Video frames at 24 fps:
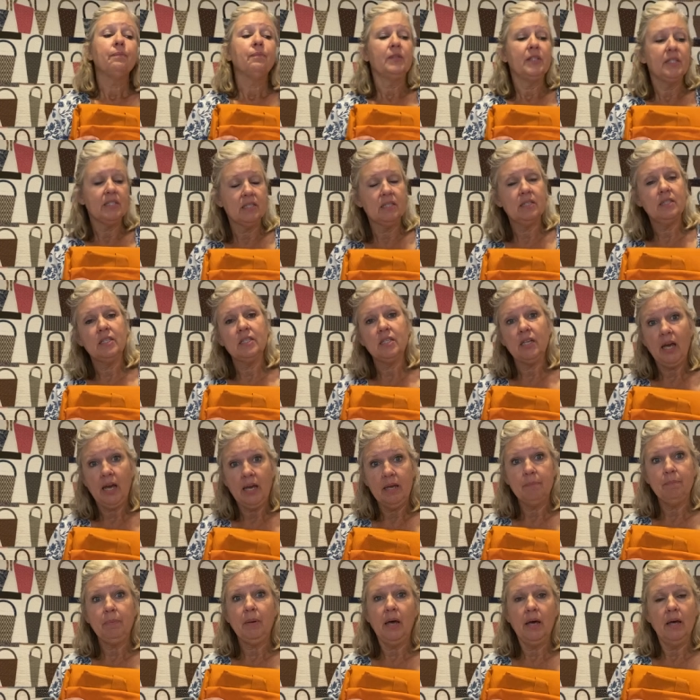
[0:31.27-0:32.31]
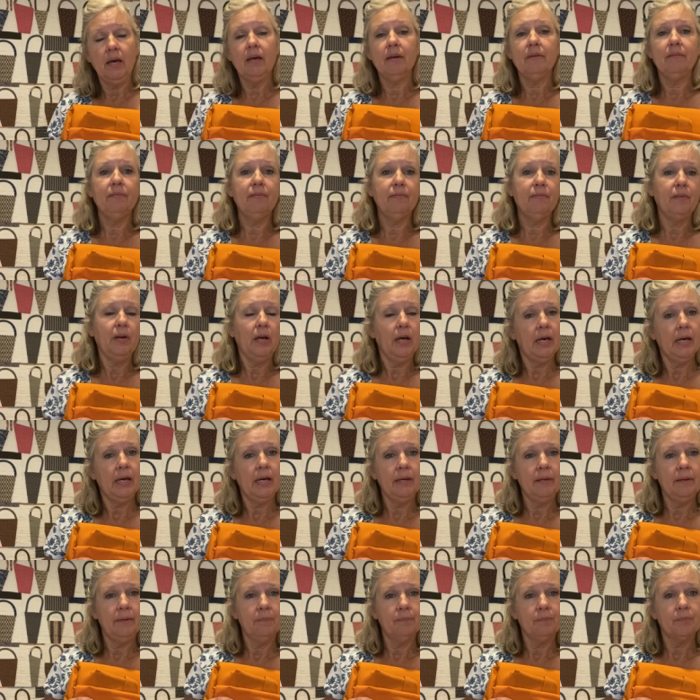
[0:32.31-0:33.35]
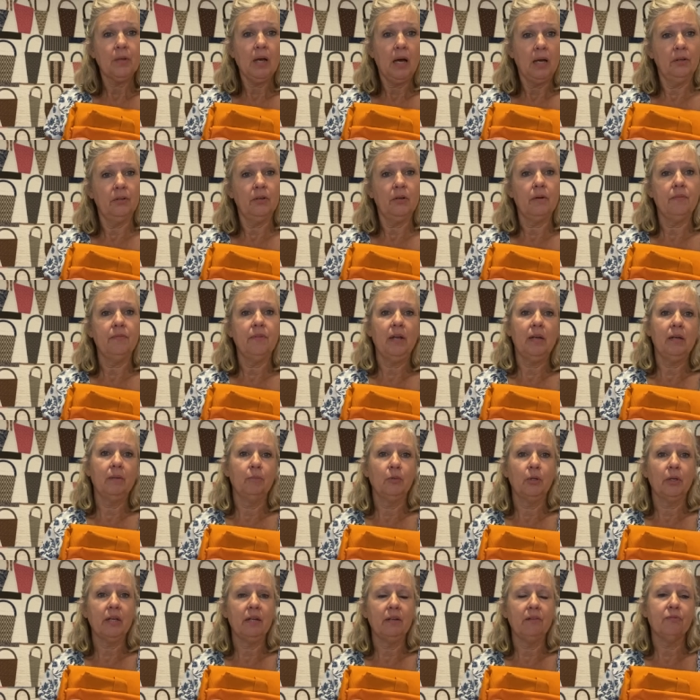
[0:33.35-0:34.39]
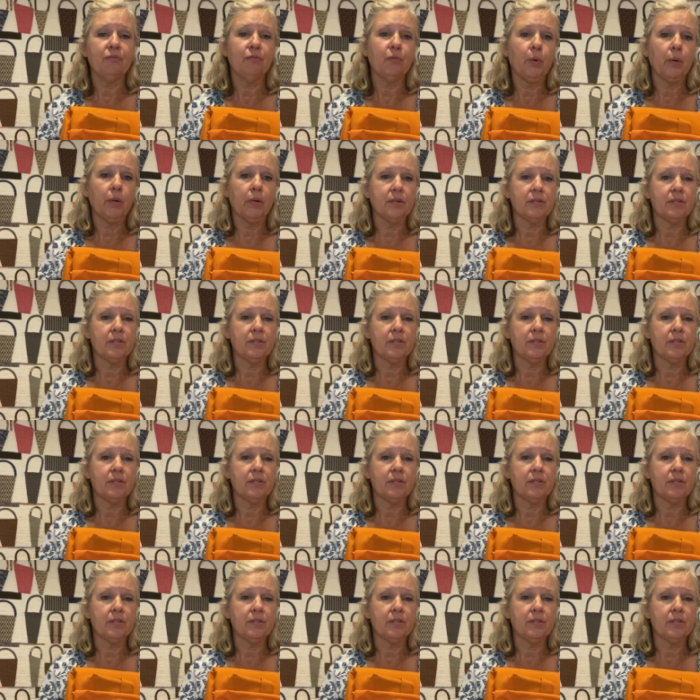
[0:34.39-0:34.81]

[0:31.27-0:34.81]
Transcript: This is the type of uh, color that I'm looking for.